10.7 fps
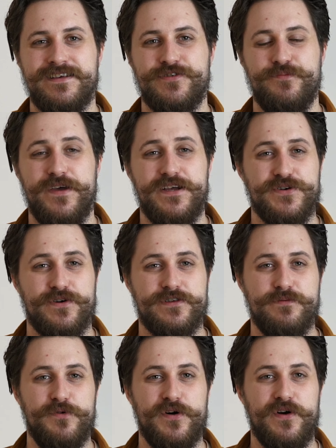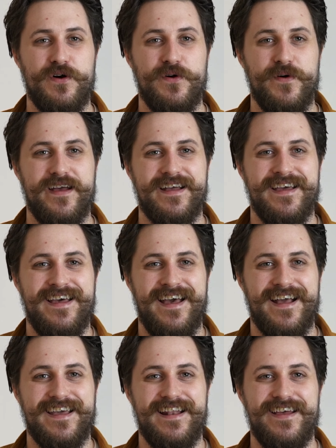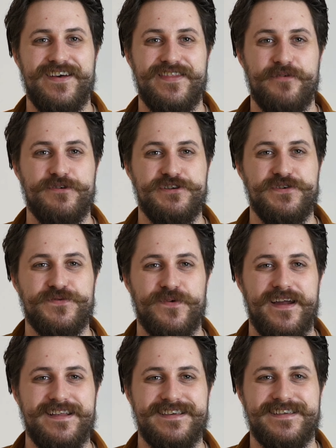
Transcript: so make sure to book on quick and get it at that reduced rate.